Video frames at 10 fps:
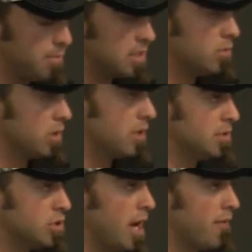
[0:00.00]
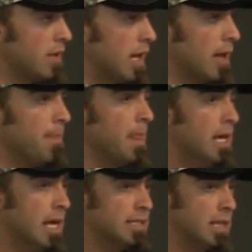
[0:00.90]
especially when it comes to trafficking,
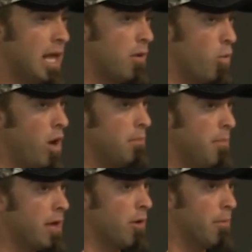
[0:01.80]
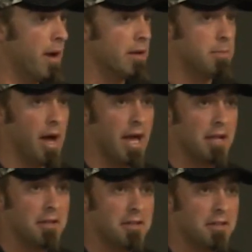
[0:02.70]
is a lot of one men are embarrassed by it.
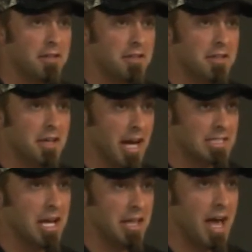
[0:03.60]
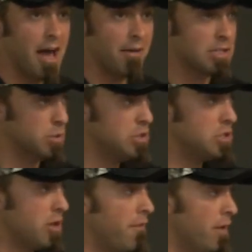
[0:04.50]
I can tell you that because once you start